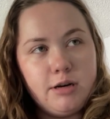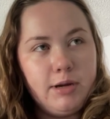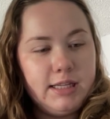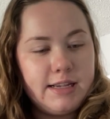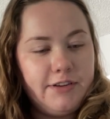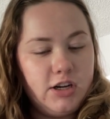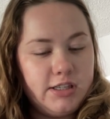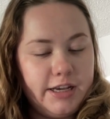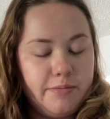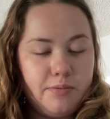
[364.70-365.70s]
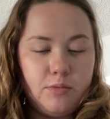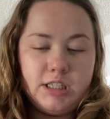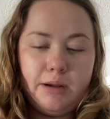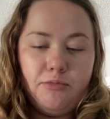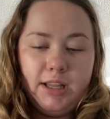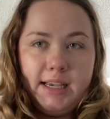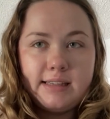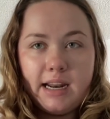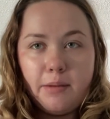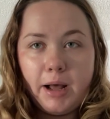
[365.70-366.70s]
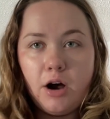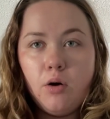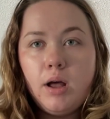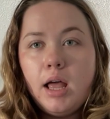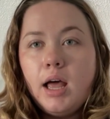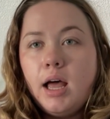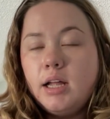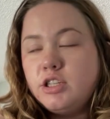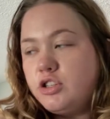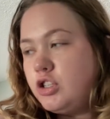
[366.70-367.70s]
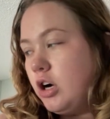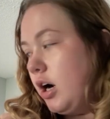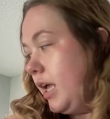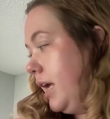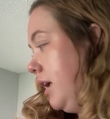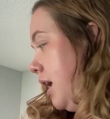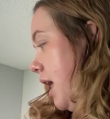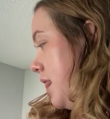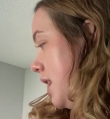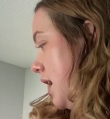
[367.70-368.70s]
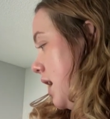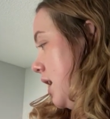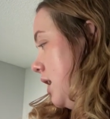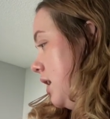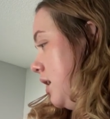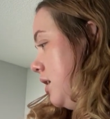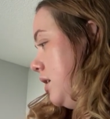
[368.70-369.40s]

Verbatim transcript: gonna bring the seven year slip, which I'm really excited about to start it. And then